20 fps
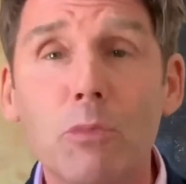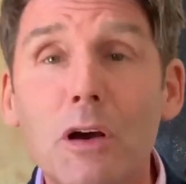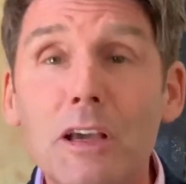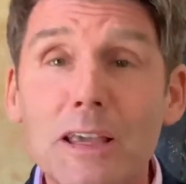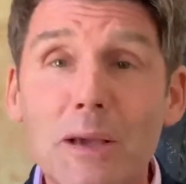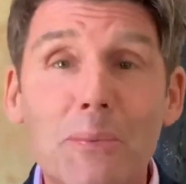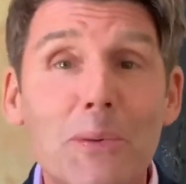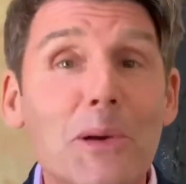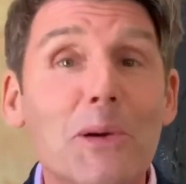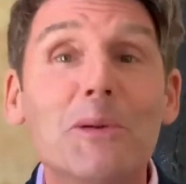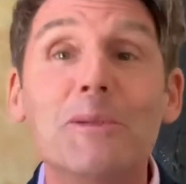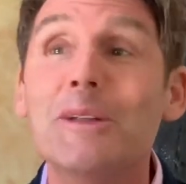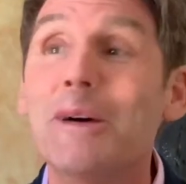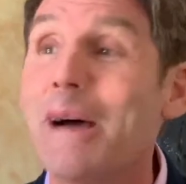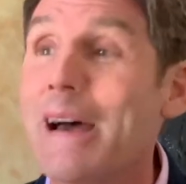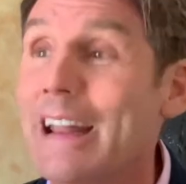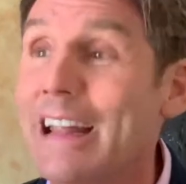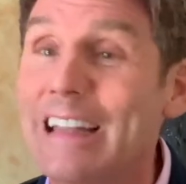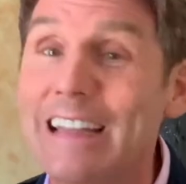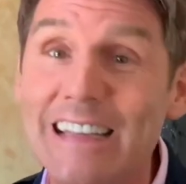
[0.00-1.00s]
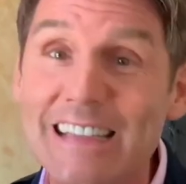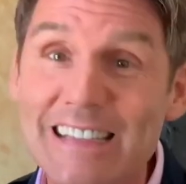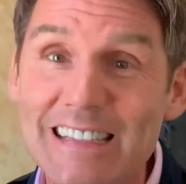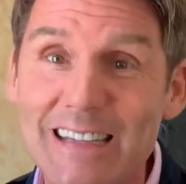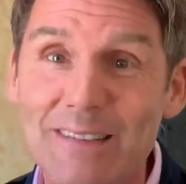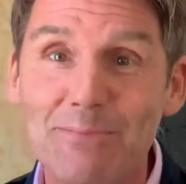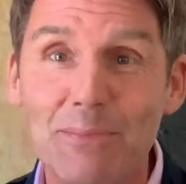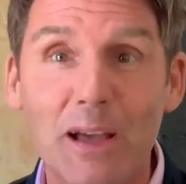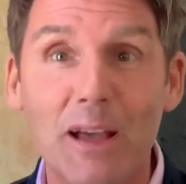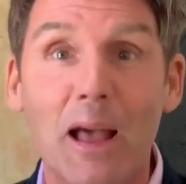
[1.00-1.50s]
We all know how to
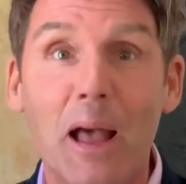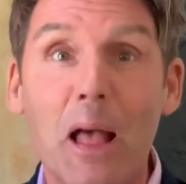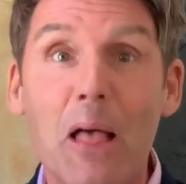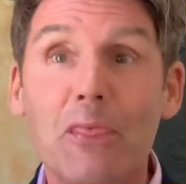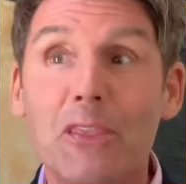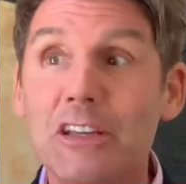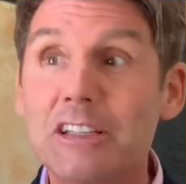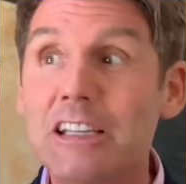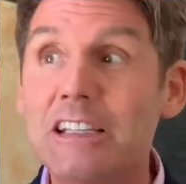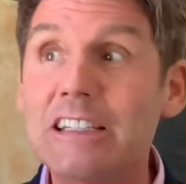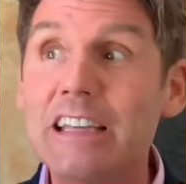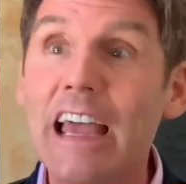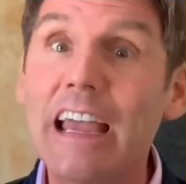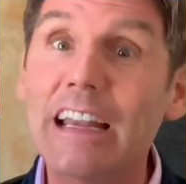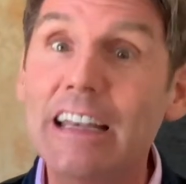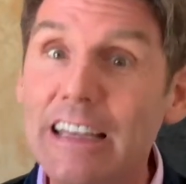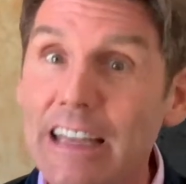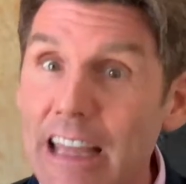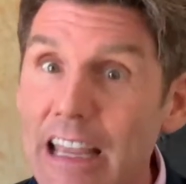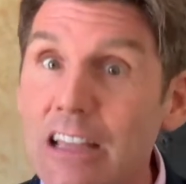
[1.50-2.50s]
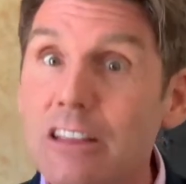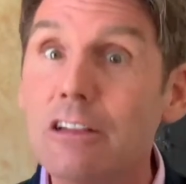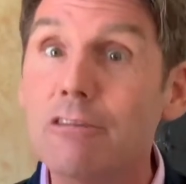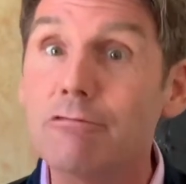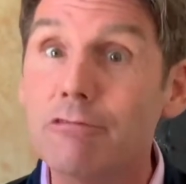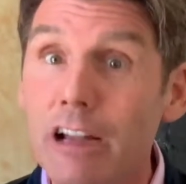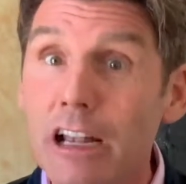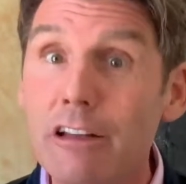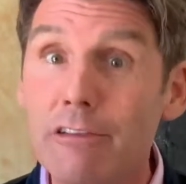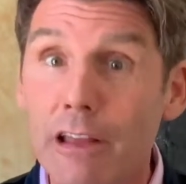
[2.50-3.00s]
listen, but there's a technique that
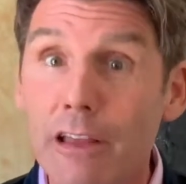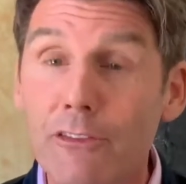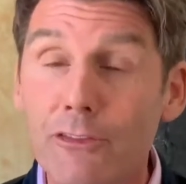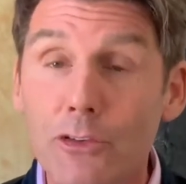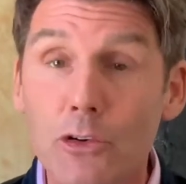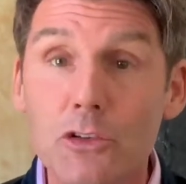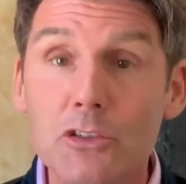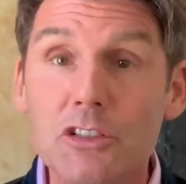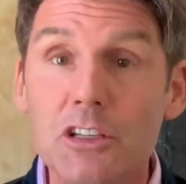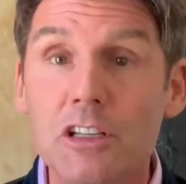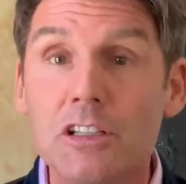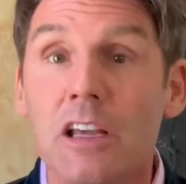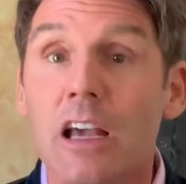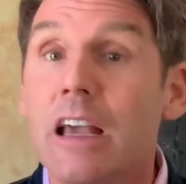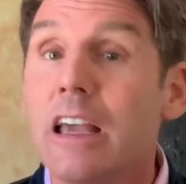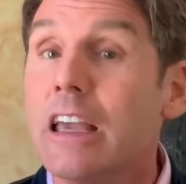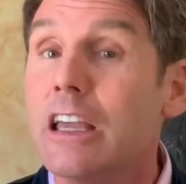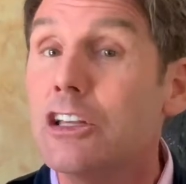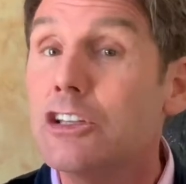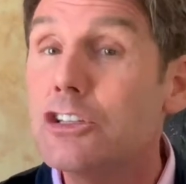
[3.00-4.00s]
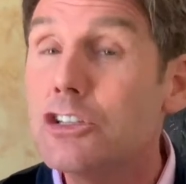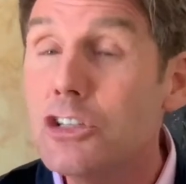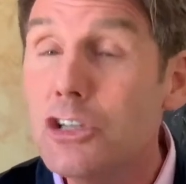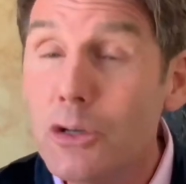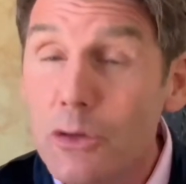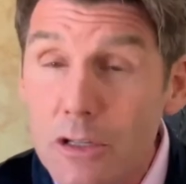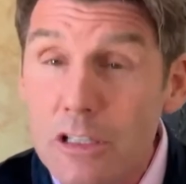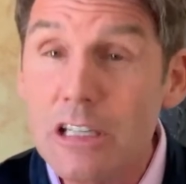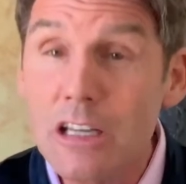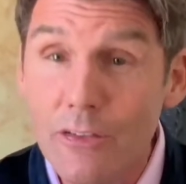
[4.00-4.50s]
really reinforces
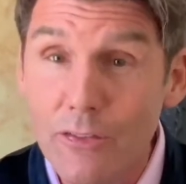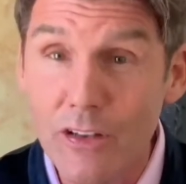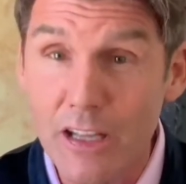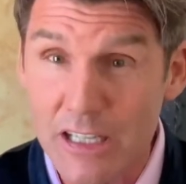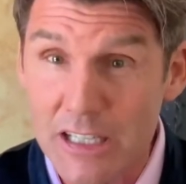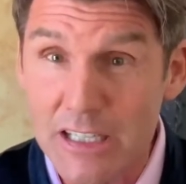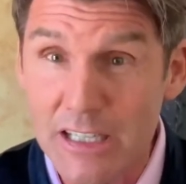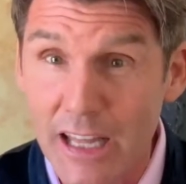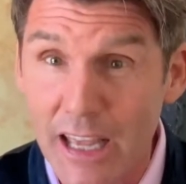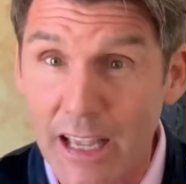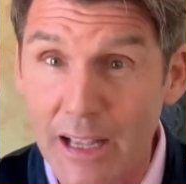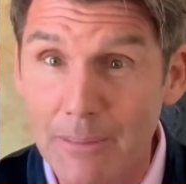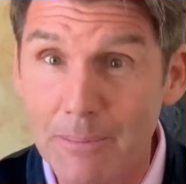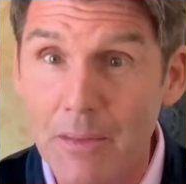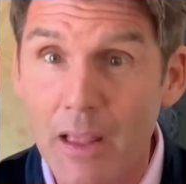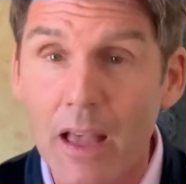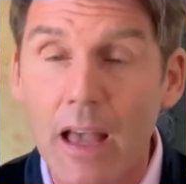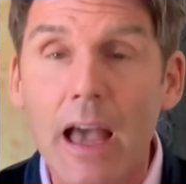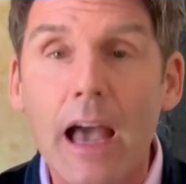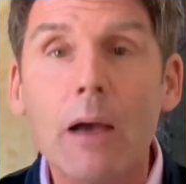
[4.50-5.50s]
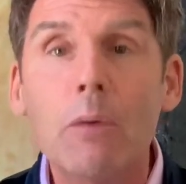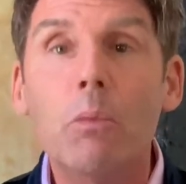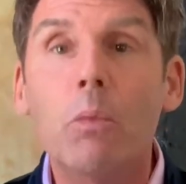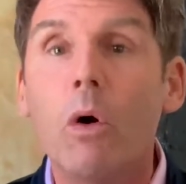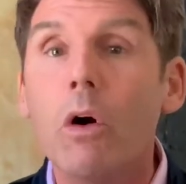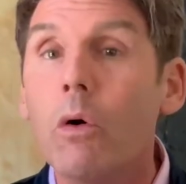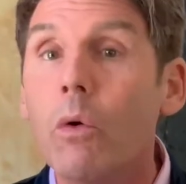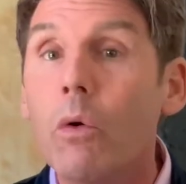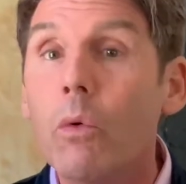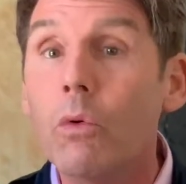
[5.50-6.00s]
intuitive listening and
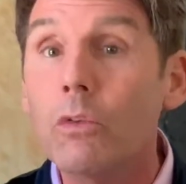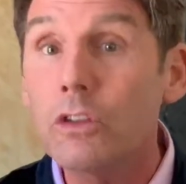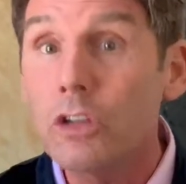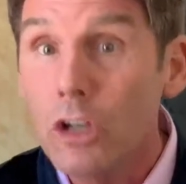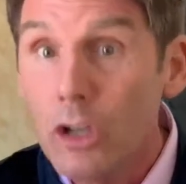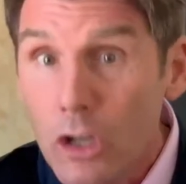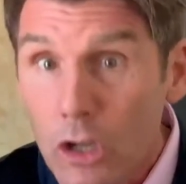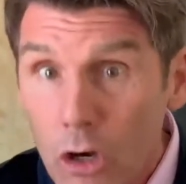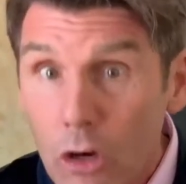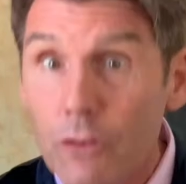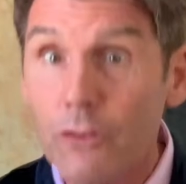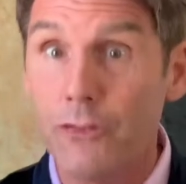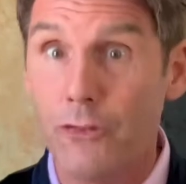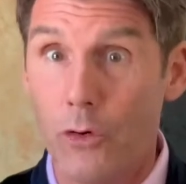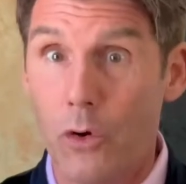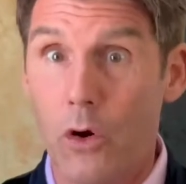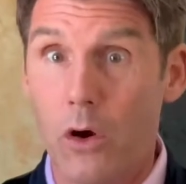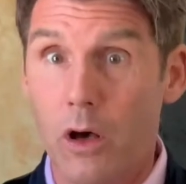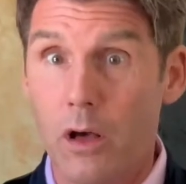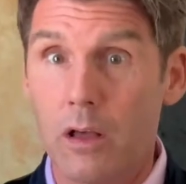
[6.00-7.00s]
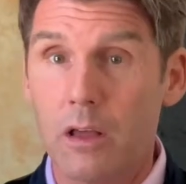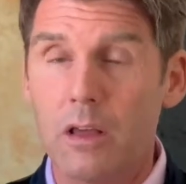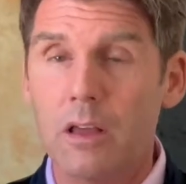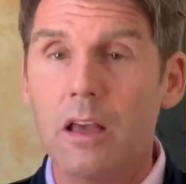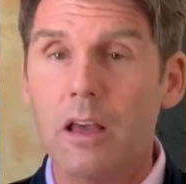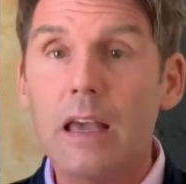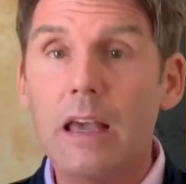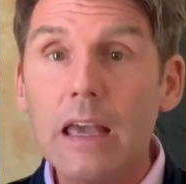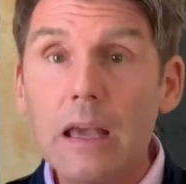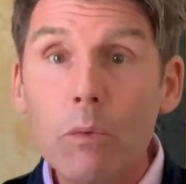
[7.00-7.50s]
what to look for
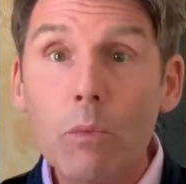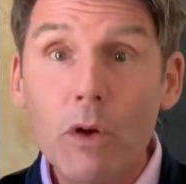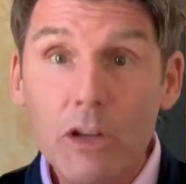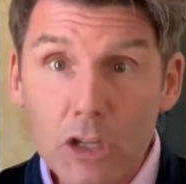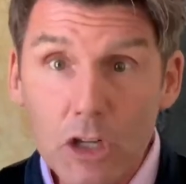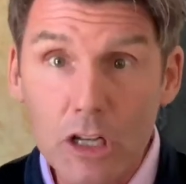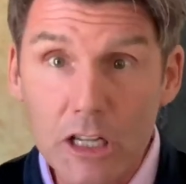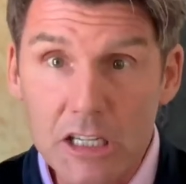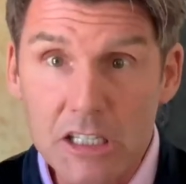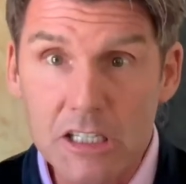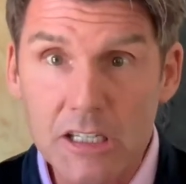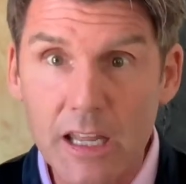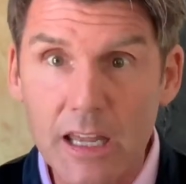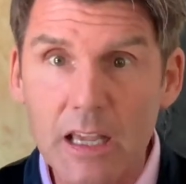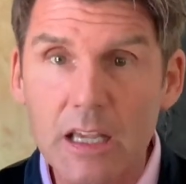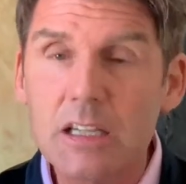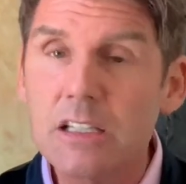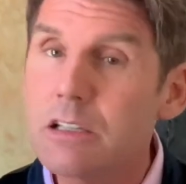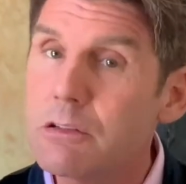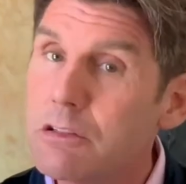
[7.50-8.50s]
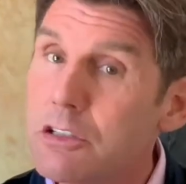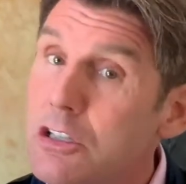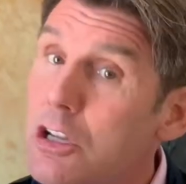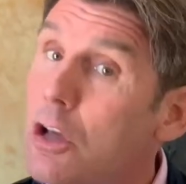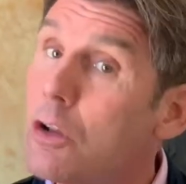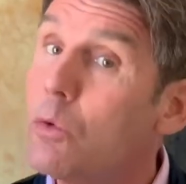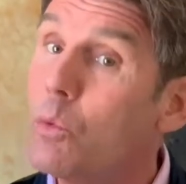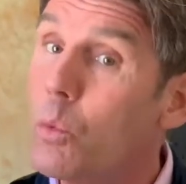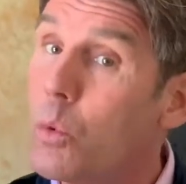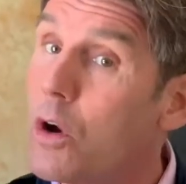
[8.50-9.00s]
when you're listening, because there are
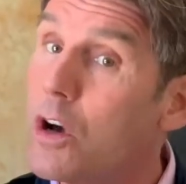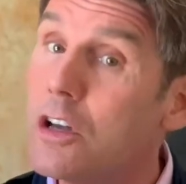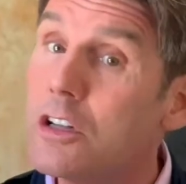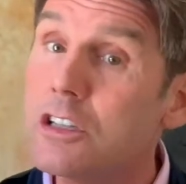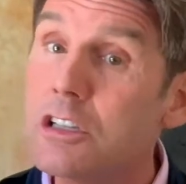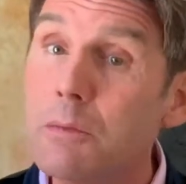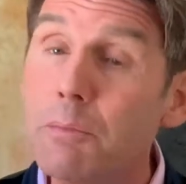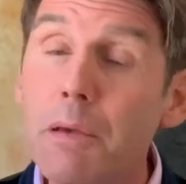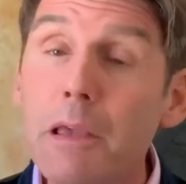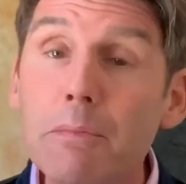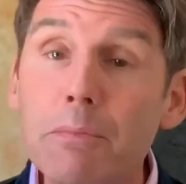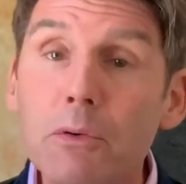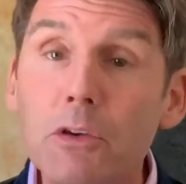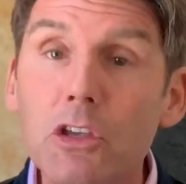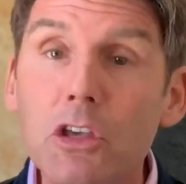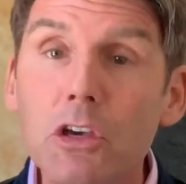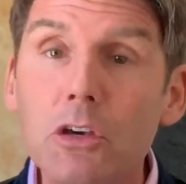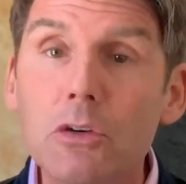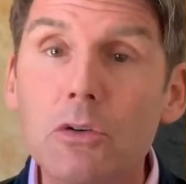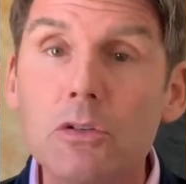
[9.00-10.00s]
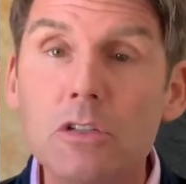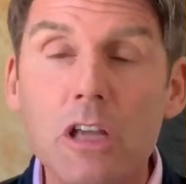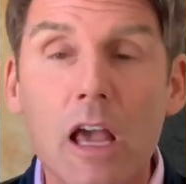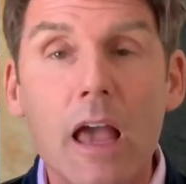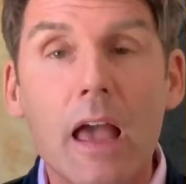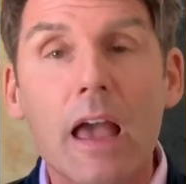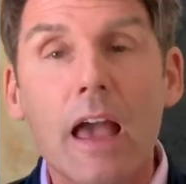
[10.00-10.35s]
certain words that people use,